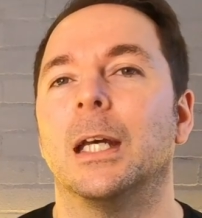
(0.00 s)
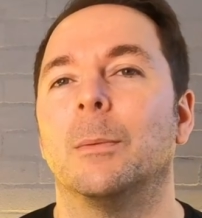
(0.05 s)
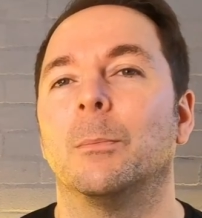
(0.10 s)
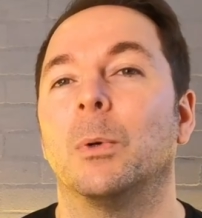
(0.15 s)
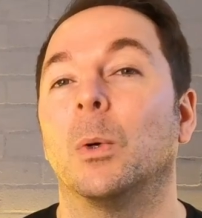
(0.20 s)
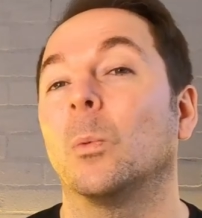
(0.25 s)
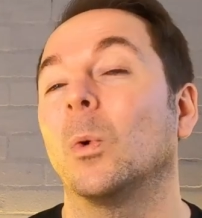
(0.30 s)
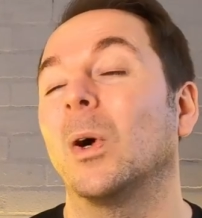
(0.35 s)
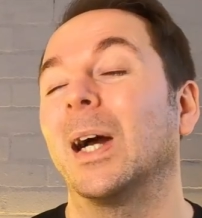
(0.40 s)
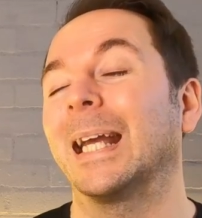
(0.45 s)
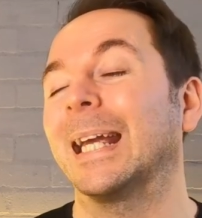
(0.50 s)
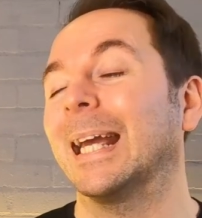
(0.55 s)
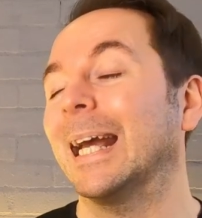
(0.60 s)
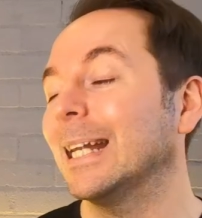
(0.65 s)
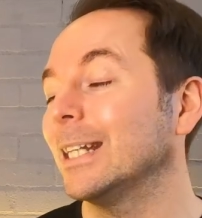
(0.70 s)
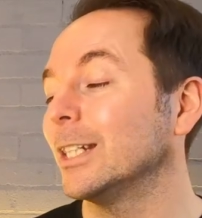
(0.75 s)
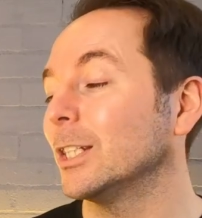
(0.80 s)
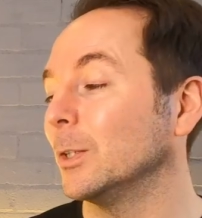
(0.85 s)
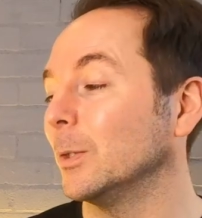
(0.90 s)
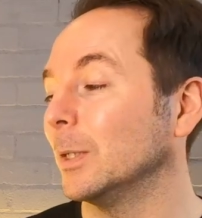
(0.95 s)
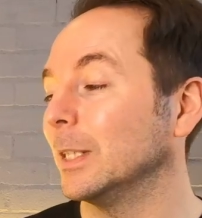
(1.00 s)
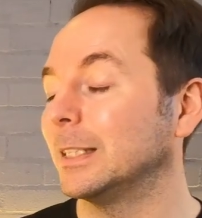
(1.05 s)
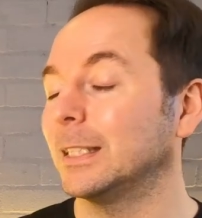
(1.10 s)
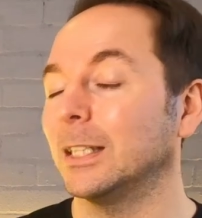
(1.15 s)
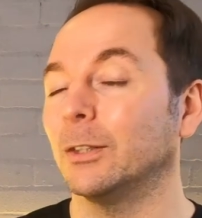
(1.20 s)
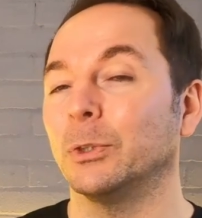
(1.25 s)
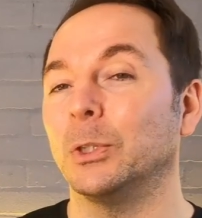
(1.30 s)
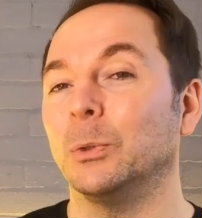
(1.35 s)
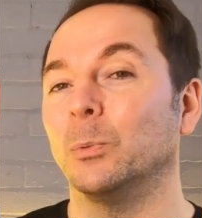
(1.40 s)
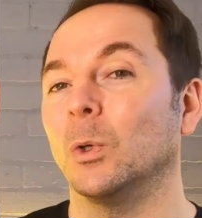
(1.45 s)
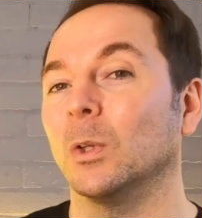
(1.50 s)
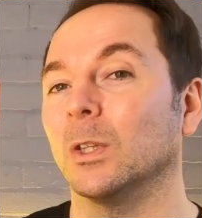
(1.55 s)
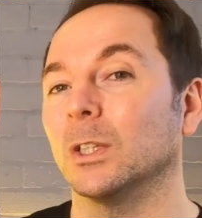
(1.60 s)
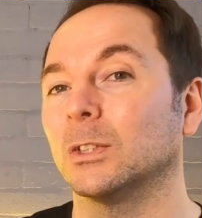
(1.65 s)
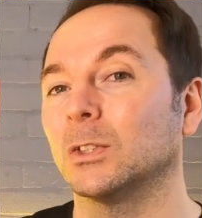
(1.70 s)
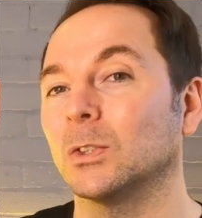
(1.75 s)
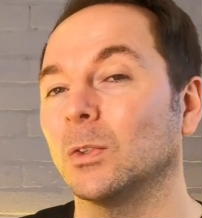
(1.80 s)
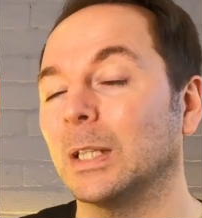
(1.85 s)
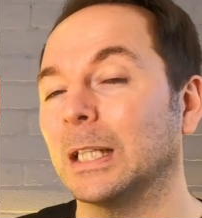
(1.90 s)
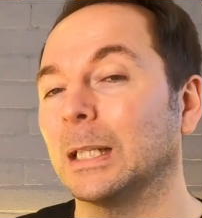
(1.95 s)
but what I can do is tell you what the
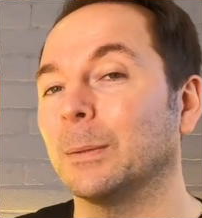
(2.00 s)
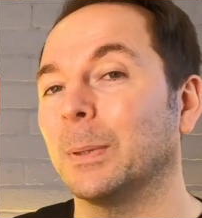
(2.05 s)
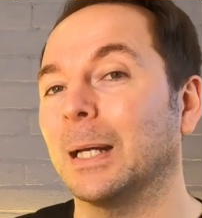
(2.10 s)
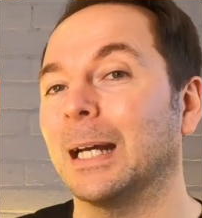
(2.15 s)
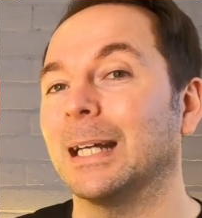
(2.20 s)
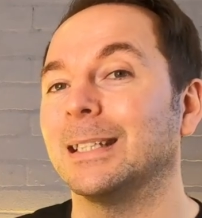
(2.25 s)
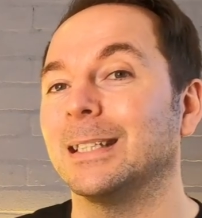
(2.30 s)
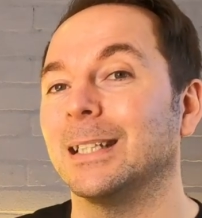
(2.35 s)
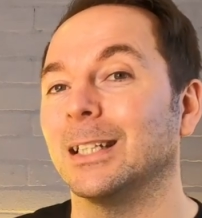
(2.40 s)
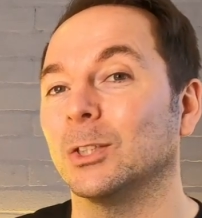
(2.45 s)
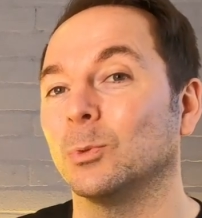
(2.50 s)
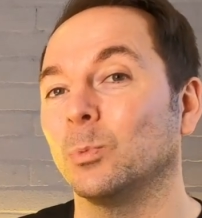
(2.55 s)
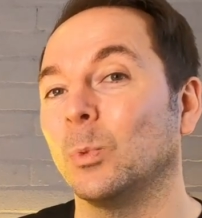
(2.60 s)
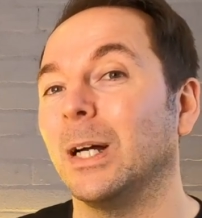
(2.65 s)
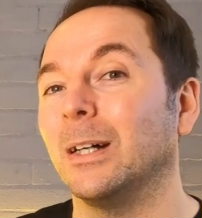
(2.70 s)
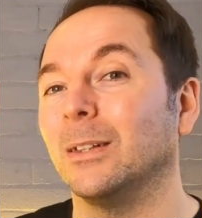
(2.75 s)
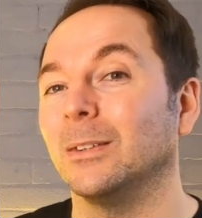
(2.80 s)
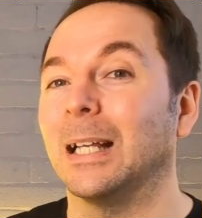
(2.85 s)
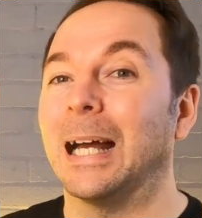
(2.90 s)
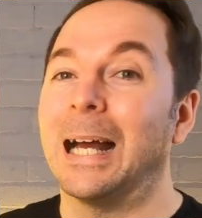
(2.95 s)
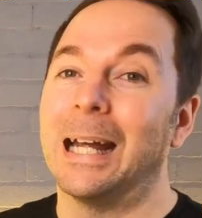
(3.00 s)
Sonic Pad does well